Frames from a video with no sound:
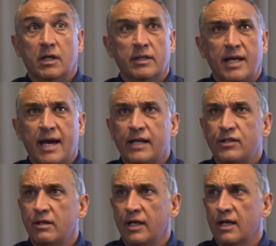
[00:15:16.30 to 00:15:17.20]
on the
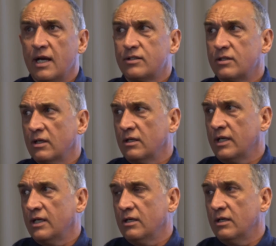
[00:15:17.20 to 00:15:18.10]
age thing,
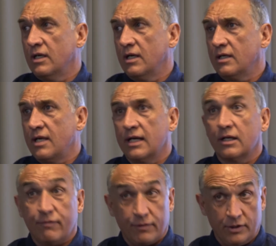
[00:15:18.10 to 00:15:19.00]
certainly
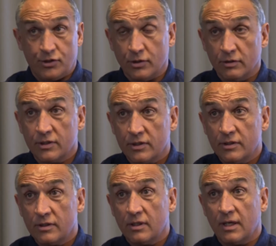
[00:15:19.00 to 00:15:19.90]
younger for
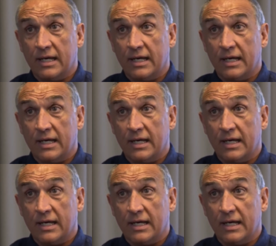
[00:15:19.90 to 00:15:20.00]
insurances,